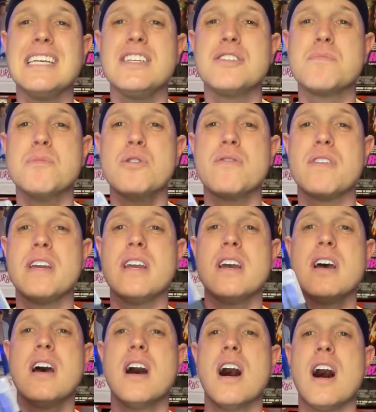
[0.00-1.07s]
movie.
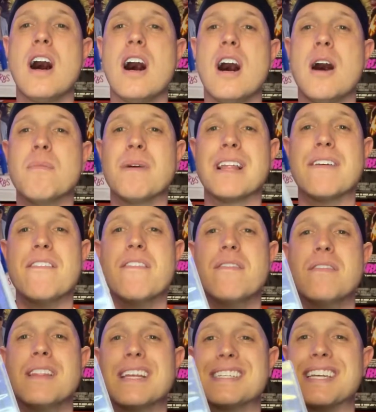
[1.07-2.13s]

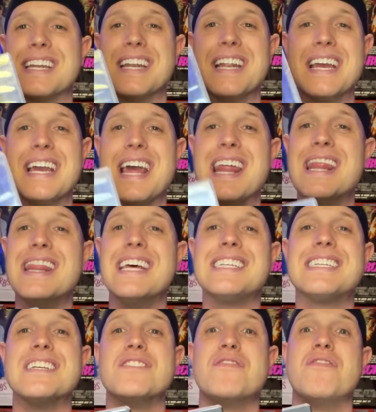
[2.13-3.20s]
Listen, this
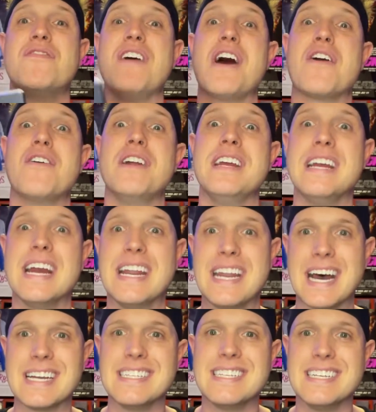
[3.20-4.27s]
is very
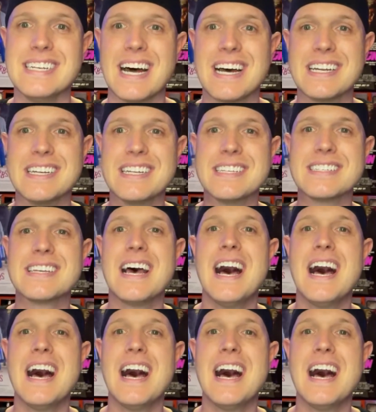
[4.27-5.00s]
1990s.